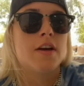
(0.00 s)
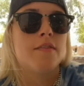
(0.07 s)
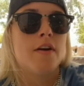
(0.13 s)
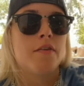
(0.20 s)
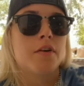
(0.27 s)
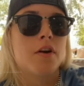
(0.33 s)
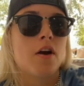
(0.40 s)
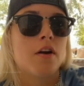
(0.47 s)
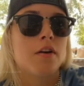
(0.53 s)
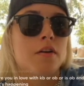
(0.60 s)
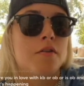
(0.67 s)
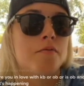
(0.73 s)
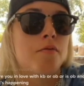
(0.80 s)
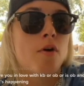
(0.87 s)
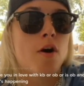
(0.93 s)
have ever
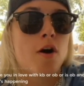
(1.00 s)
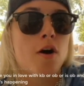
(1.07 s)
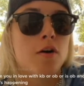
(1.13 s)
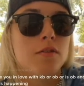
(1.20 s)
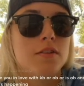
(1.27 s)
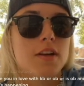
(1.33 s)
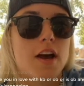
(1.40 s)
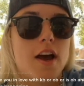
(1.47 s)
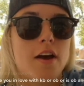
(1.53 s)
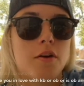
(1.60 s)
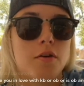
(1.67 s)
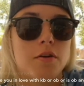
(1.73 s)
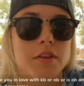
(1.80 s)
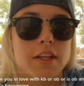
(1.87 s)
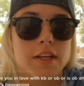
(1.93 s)
gotten involved. I
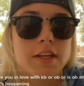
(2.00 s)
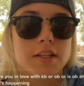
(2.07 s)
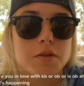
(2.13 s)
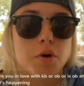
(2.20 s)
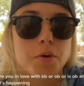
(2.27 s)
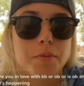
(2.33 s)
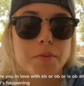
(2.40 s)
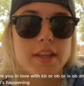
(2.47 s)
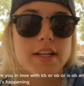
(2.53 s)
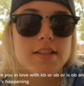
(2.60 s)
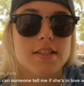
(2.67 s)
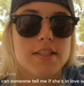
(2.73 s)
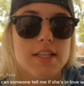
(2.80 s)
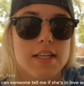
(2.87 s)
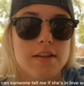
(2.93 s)
don't think it's appropriate that
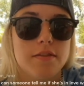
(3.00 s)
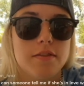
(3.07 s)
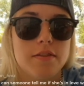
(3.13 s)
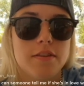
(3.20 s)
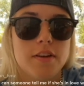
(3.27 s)
Steve